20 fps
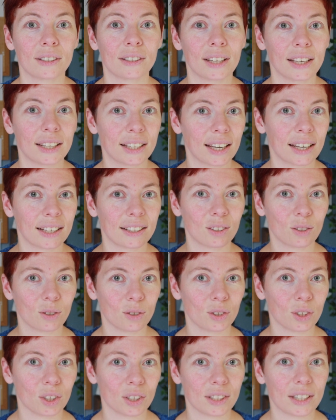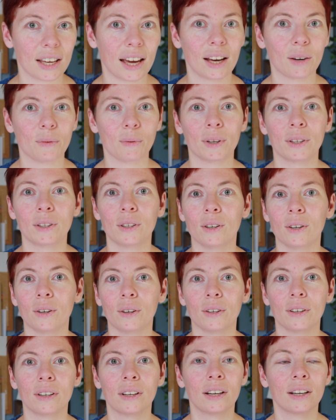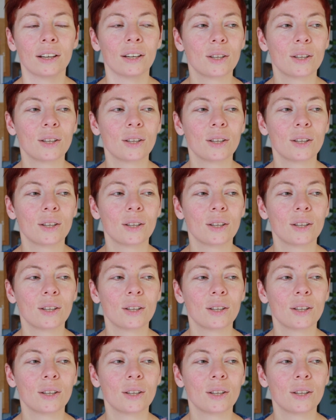dedicated to just that, where you learn